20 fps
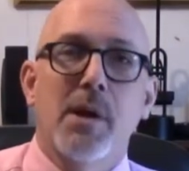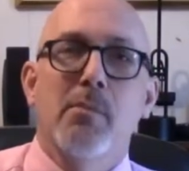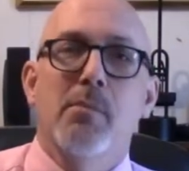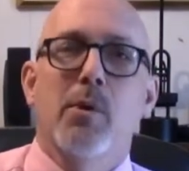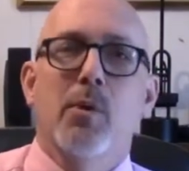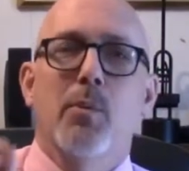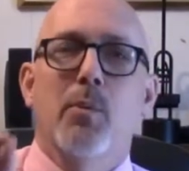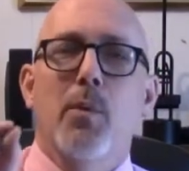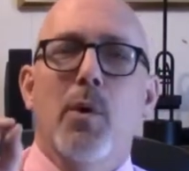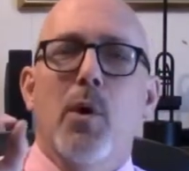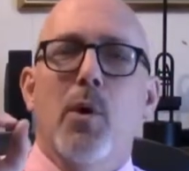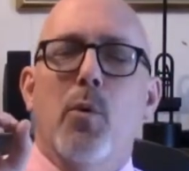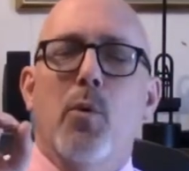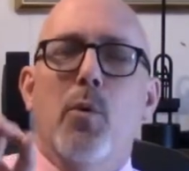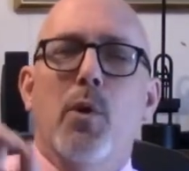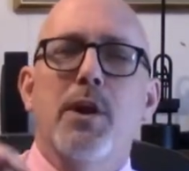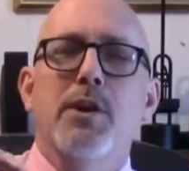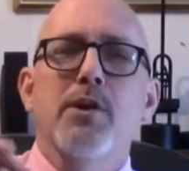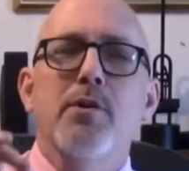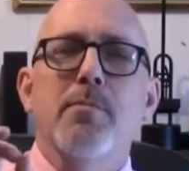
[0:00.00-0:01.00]
But
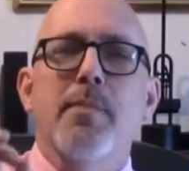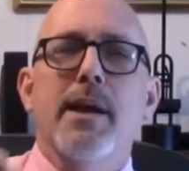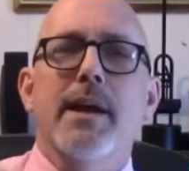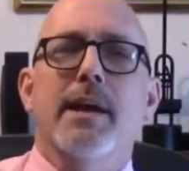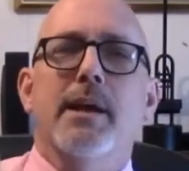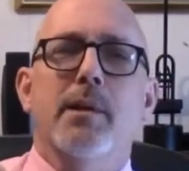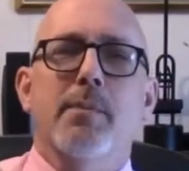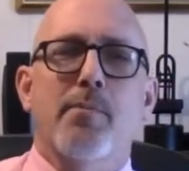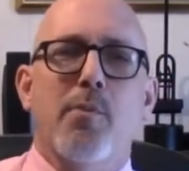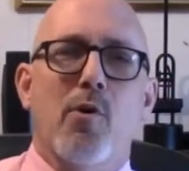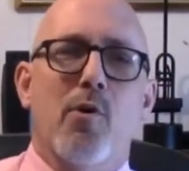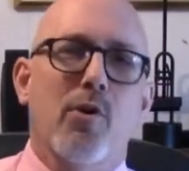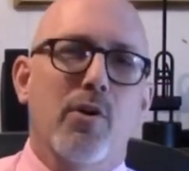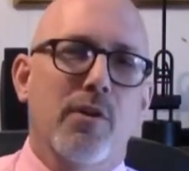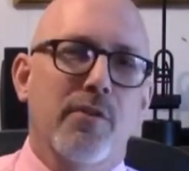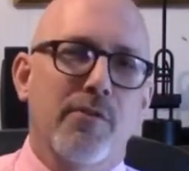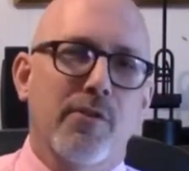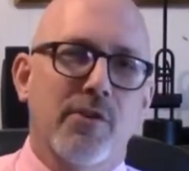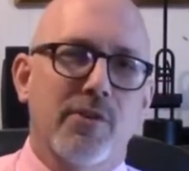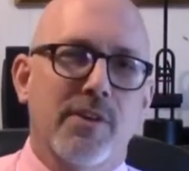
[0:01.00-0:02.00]
when you make it a part
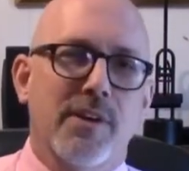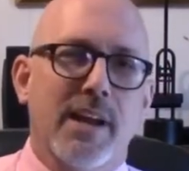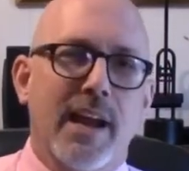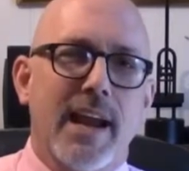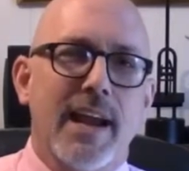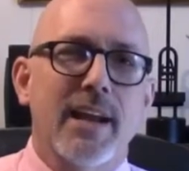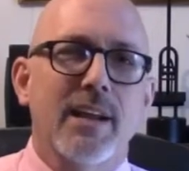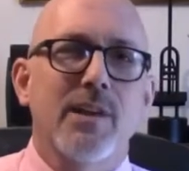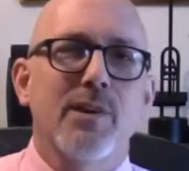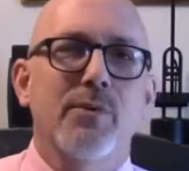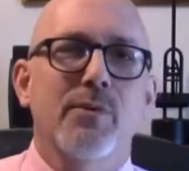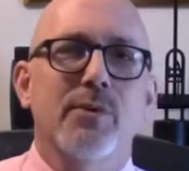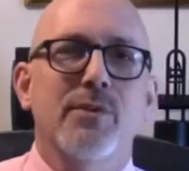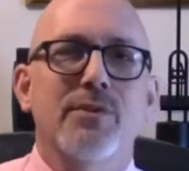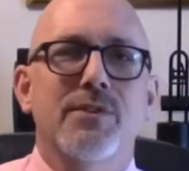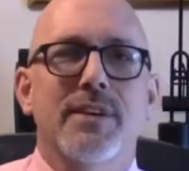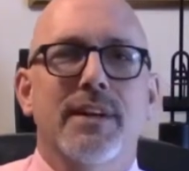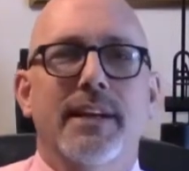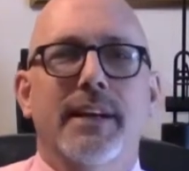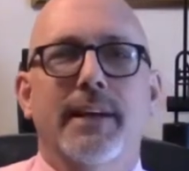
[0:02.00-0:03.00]
of your daily
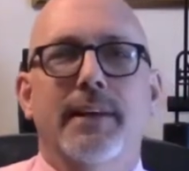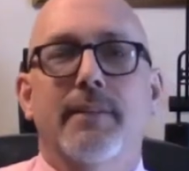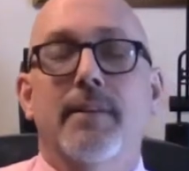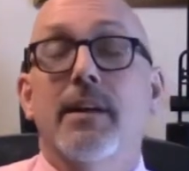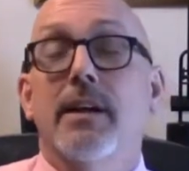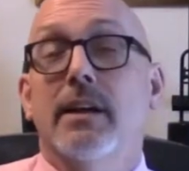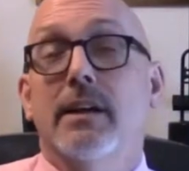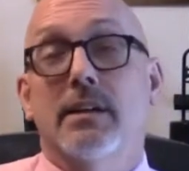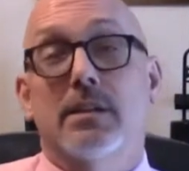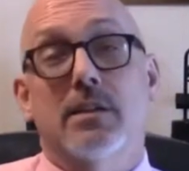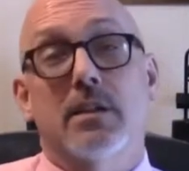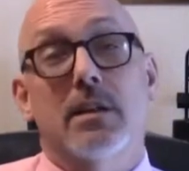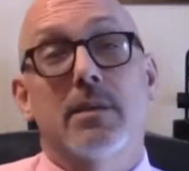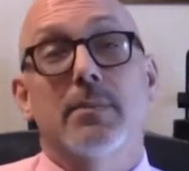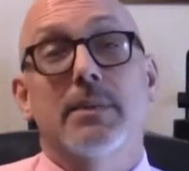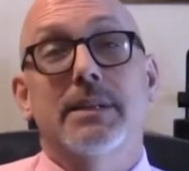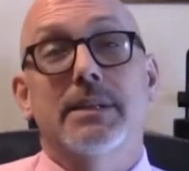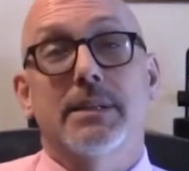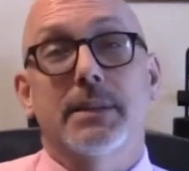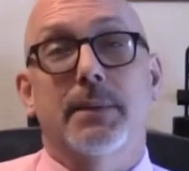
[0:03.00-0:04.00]
routine, it's going to
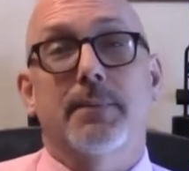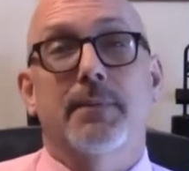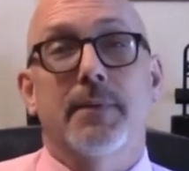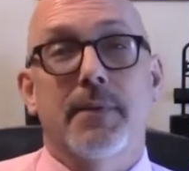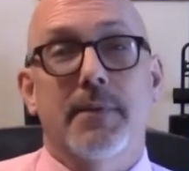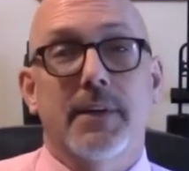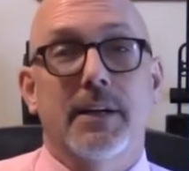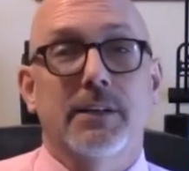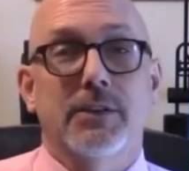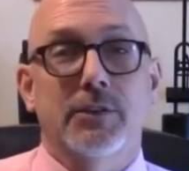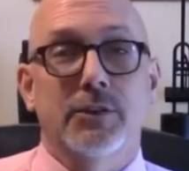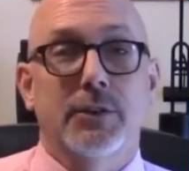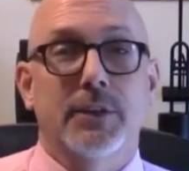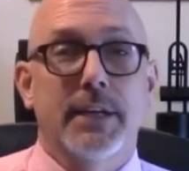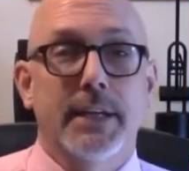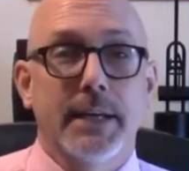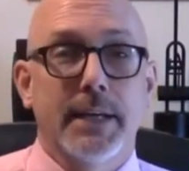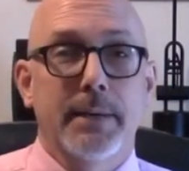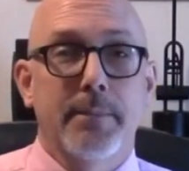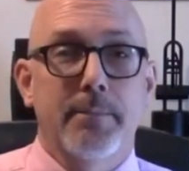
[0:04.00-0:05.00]
be something that you
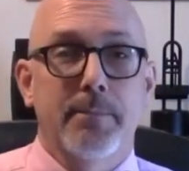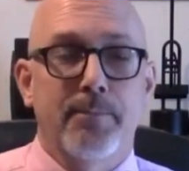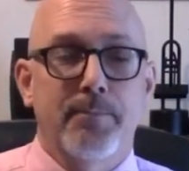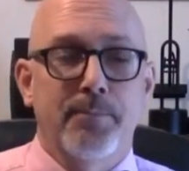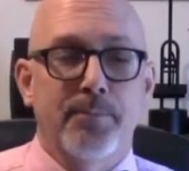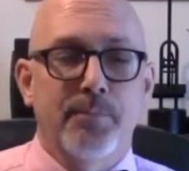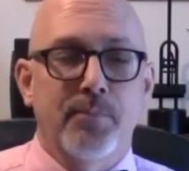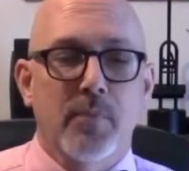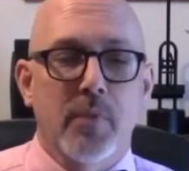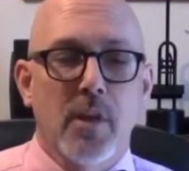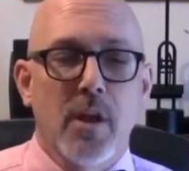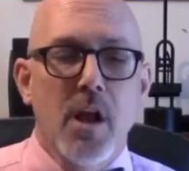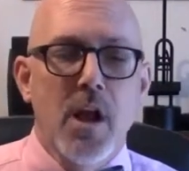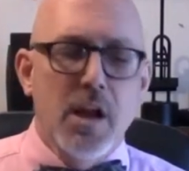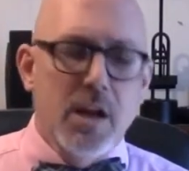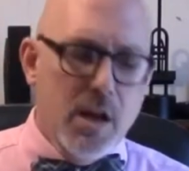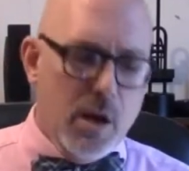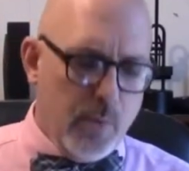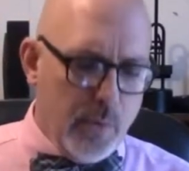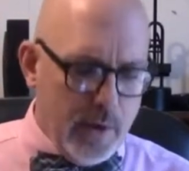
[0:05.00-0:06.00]
keep.
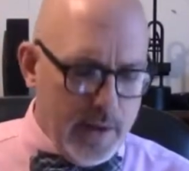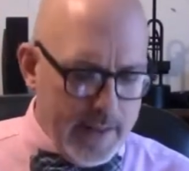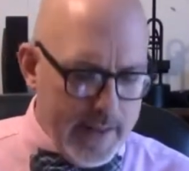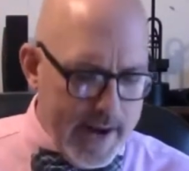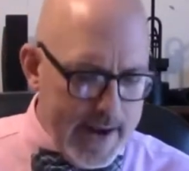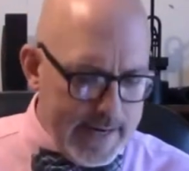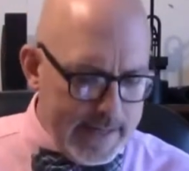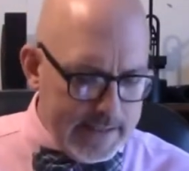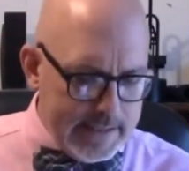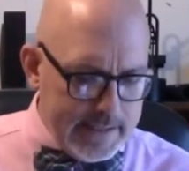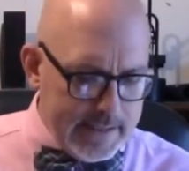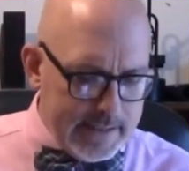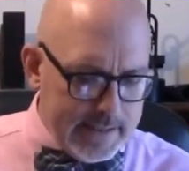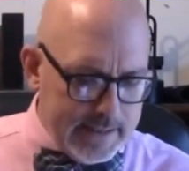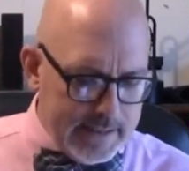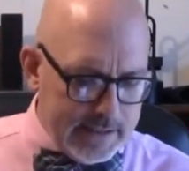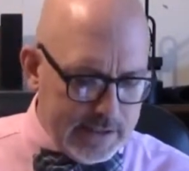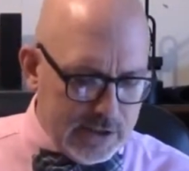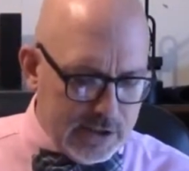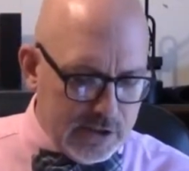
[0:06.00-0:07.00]
Now, related to
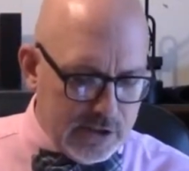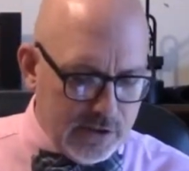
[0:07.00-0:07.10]
this is